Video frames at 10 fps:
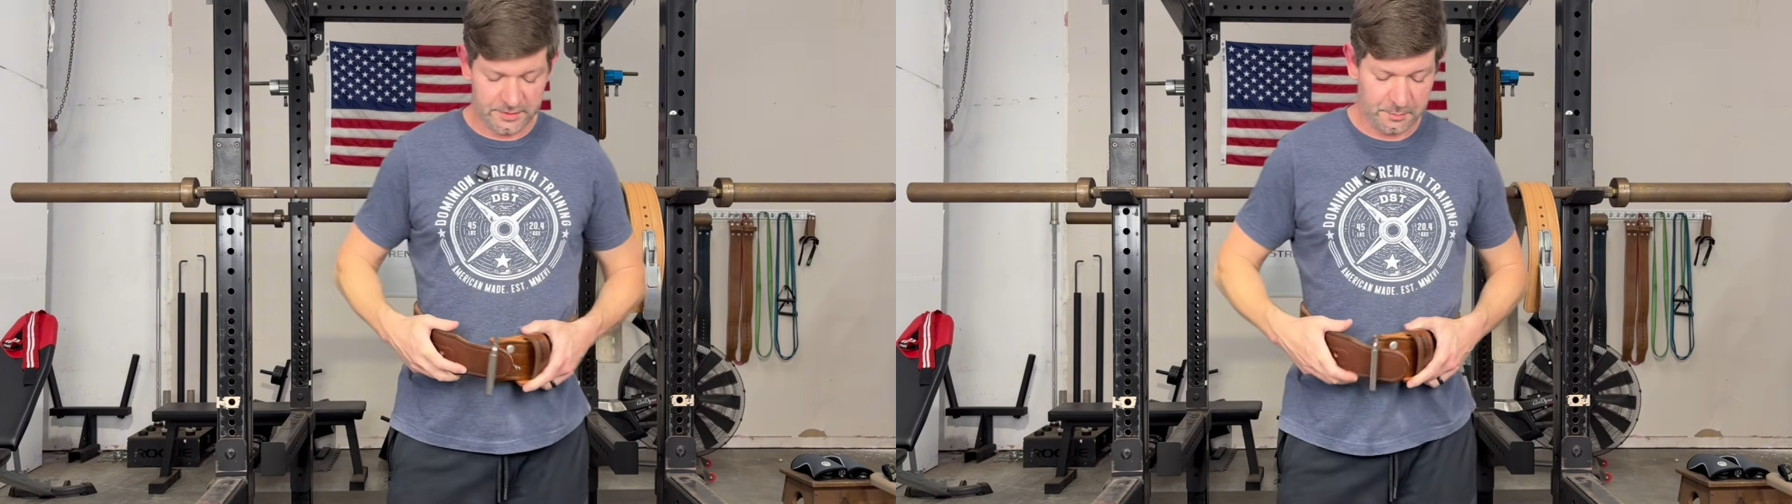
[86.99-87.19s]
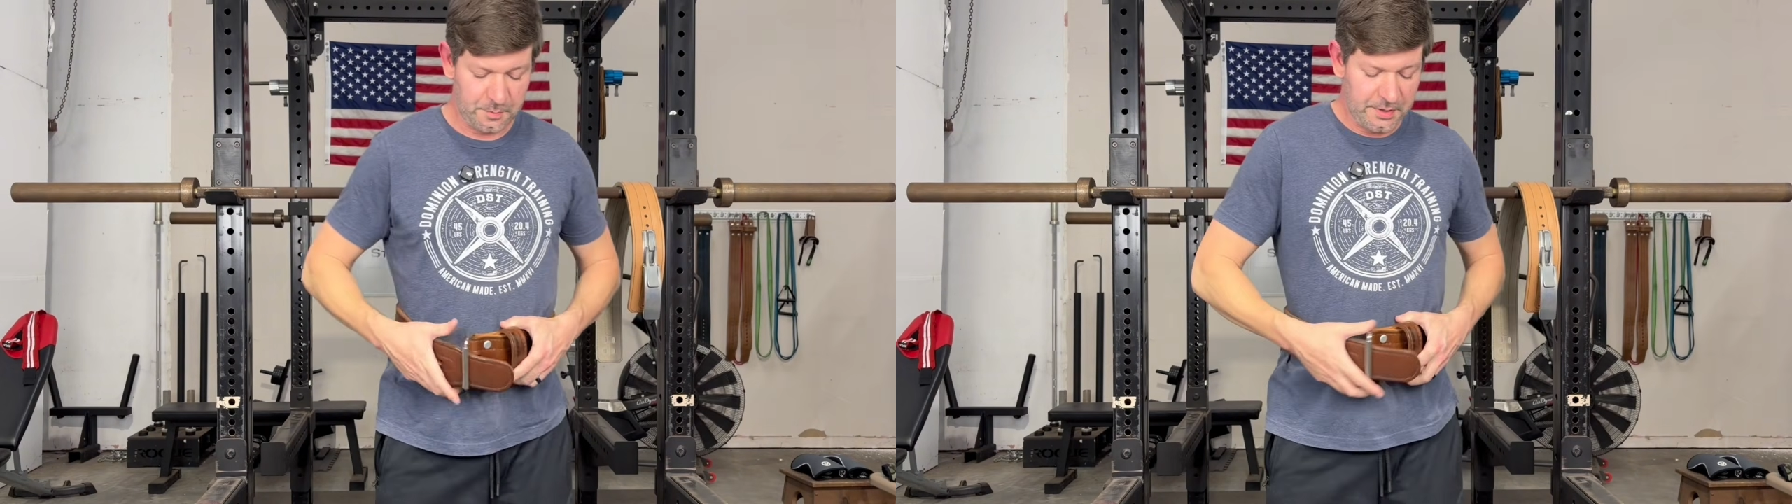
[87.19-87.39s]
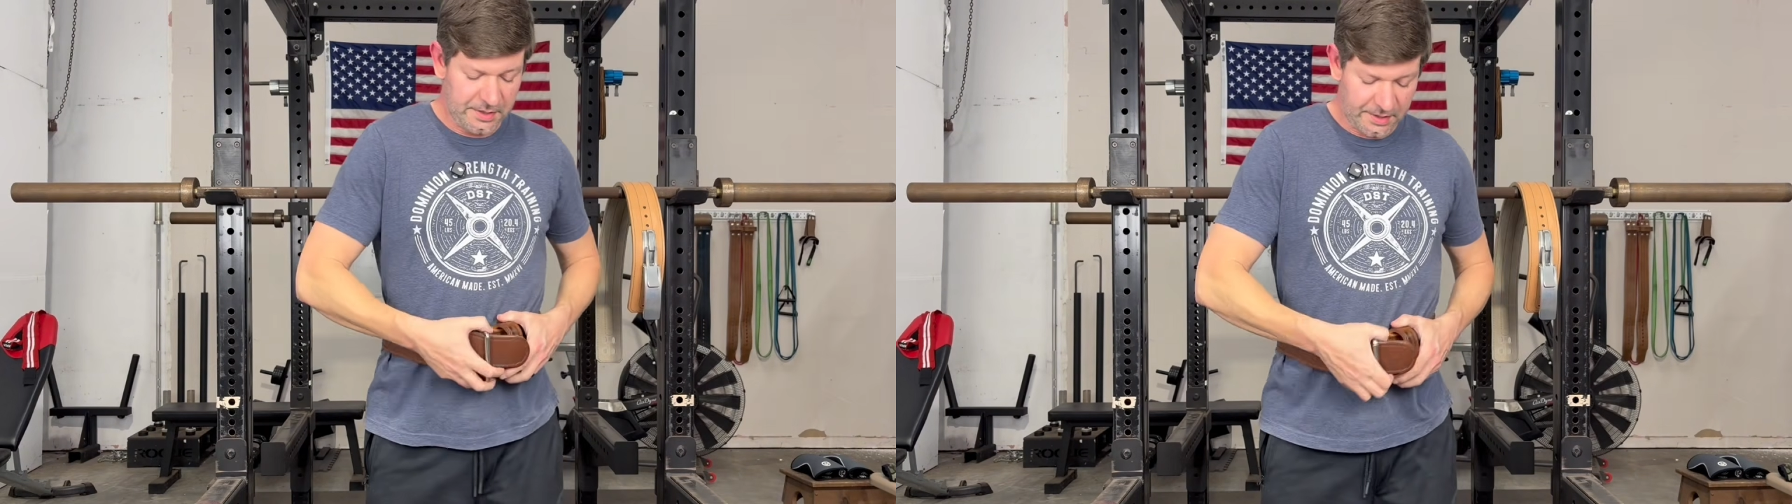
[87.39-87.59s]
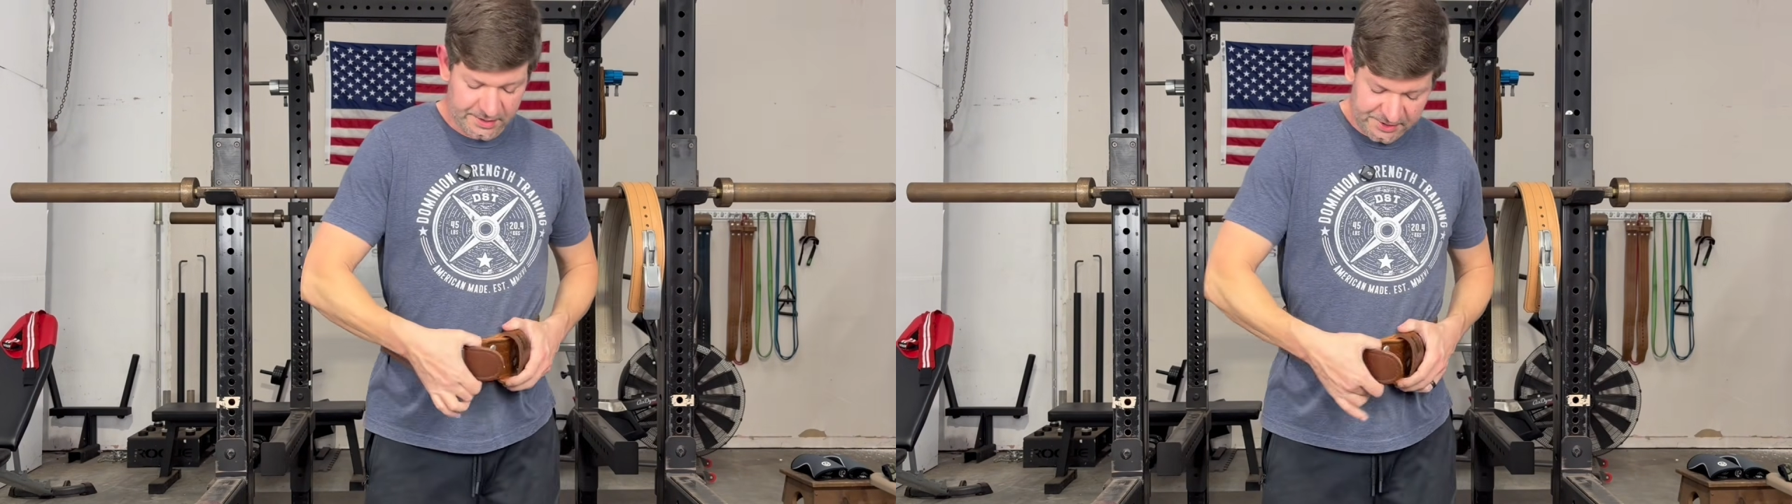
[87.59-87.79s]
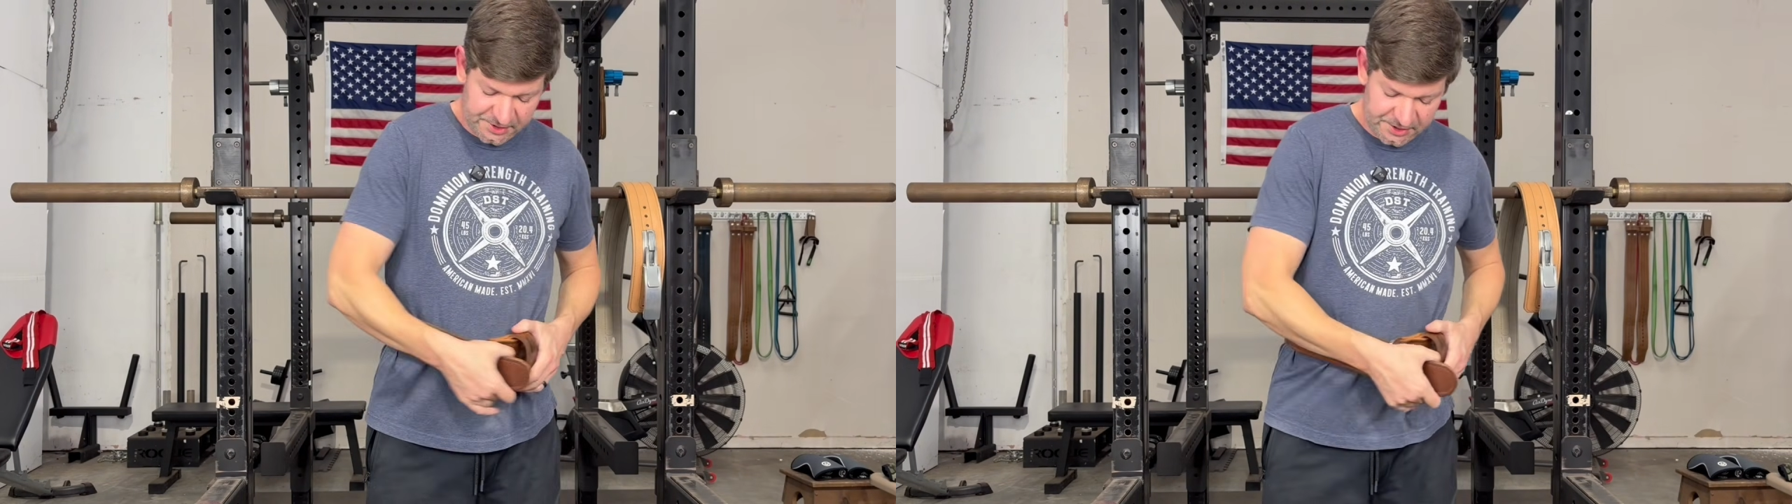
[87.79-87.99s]
to be
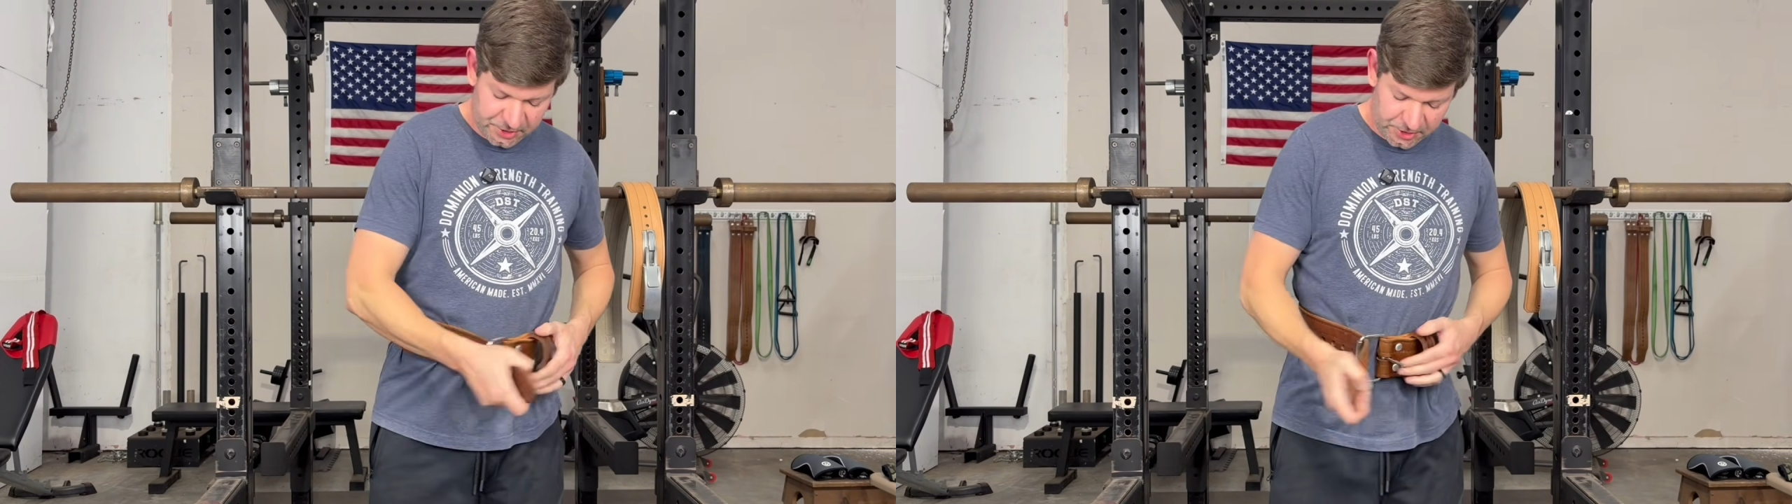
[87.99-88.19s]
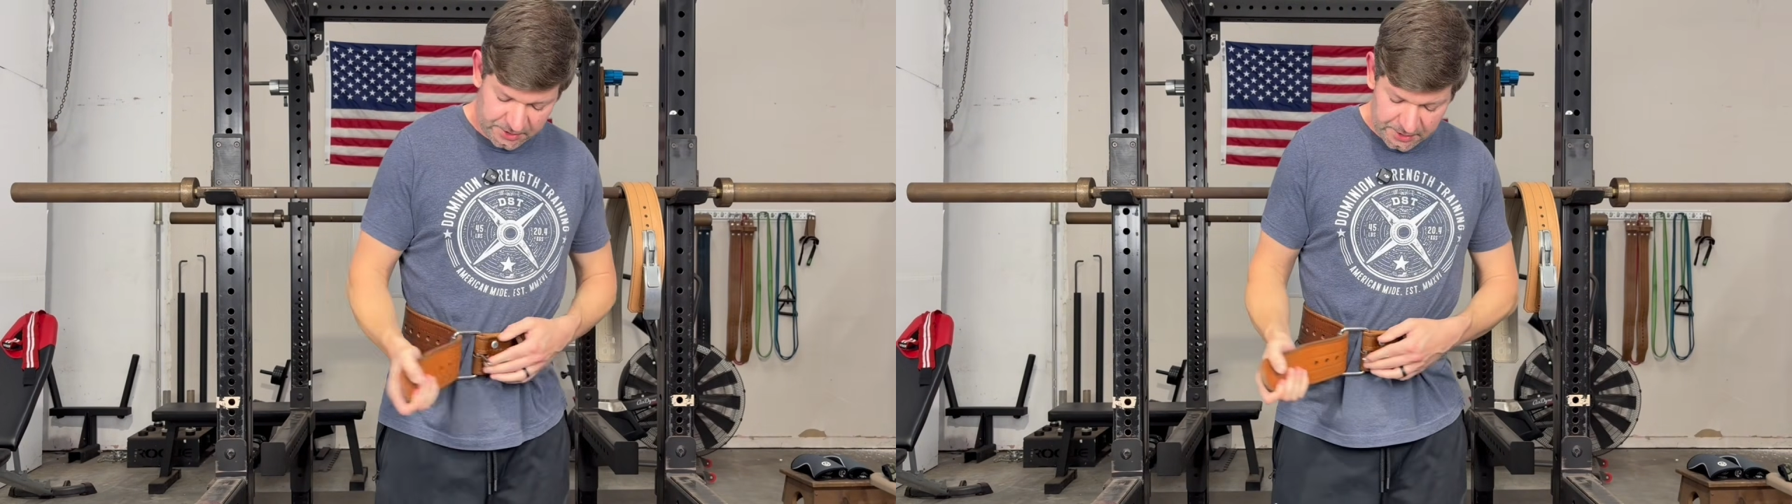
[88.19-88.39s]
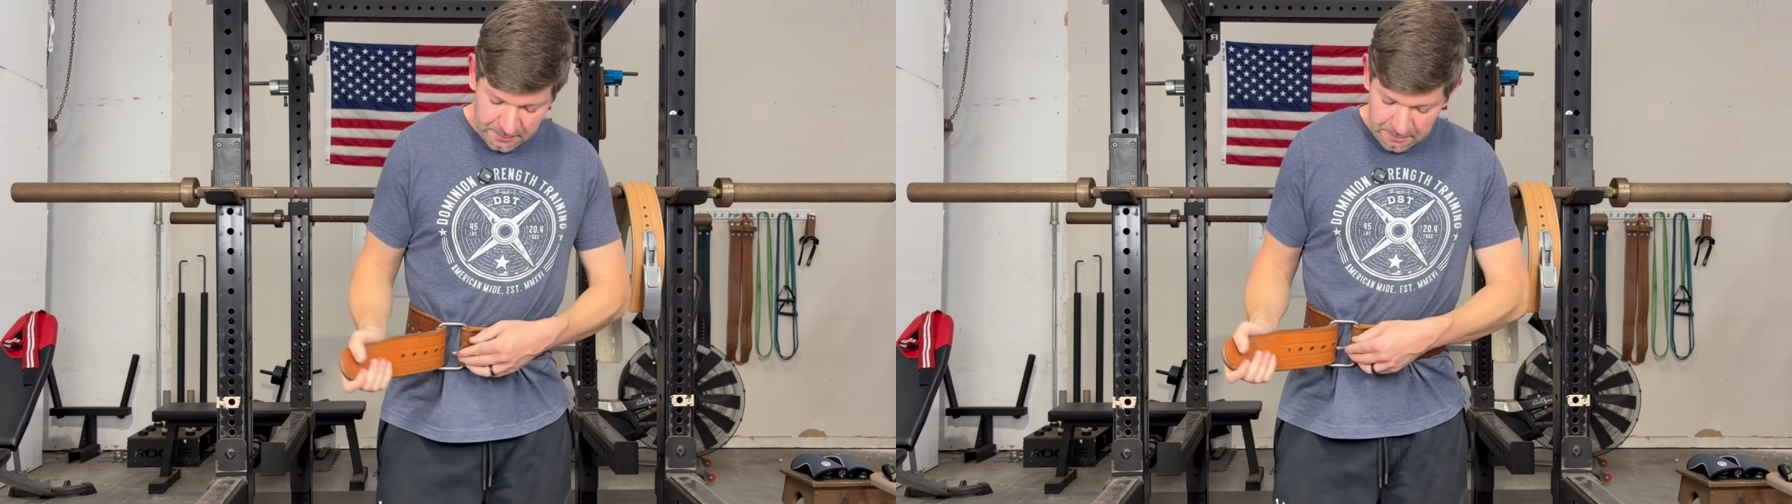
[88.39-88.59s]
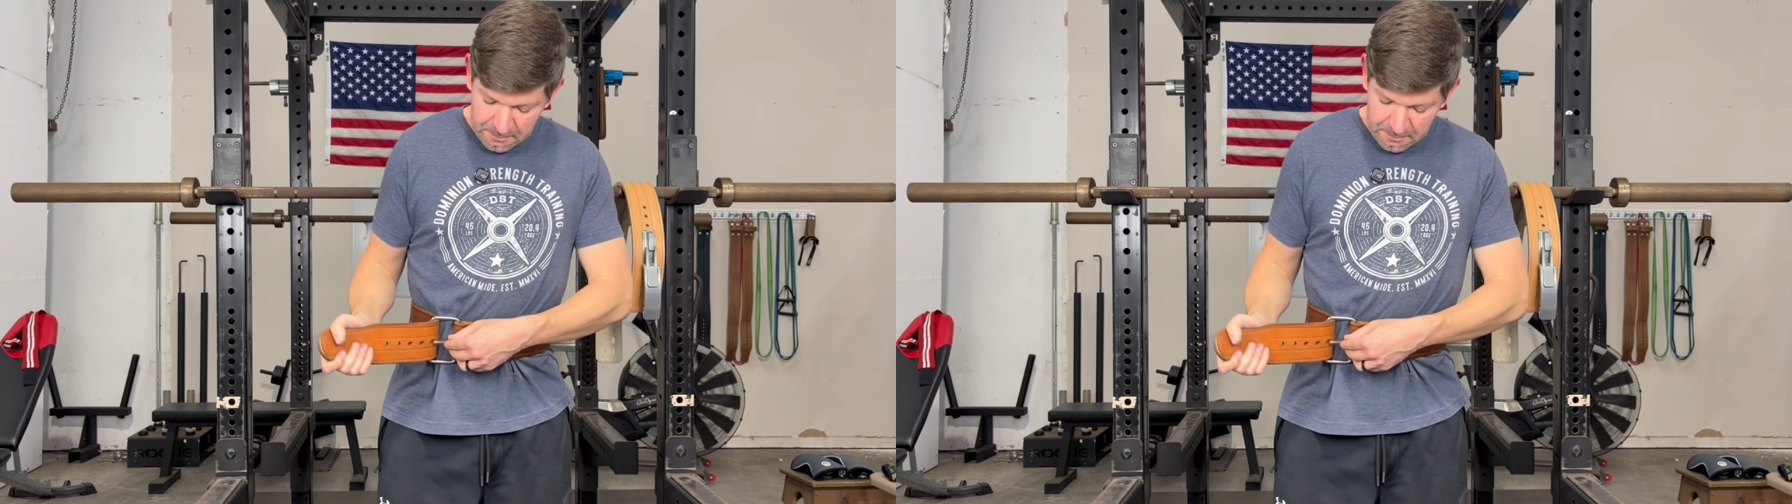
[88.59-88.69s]
essentially